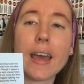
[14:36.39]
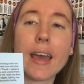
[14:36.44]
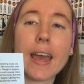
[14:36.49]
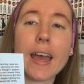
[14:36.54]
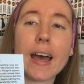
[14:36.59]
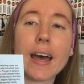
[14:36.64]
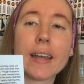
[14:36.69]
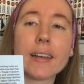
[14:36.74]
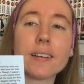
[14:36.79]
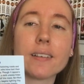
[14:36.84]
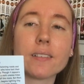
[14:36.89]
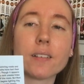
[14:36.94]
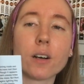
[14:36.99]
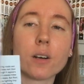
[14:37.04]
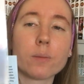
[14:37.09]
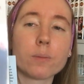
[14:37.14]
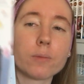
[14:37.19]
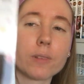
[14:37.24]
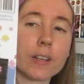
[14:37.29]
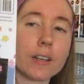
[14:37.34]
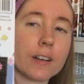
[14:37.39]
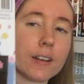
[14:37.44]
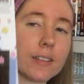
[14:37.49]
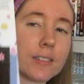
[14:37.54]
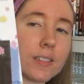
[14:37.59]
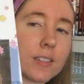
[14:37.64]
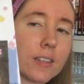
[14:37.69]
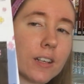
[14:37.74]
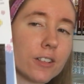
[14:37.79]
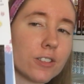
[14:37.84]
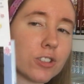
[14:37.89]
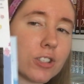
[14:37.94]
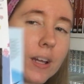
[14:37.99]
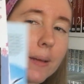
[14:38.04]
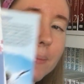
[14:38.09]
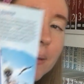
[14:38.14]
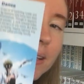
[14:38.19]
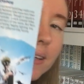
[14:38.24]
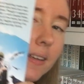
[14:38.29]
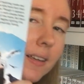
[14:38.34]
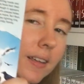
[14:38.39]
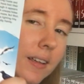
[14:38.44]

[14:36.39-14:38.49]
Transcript: And oh, there he is. There's Chemin.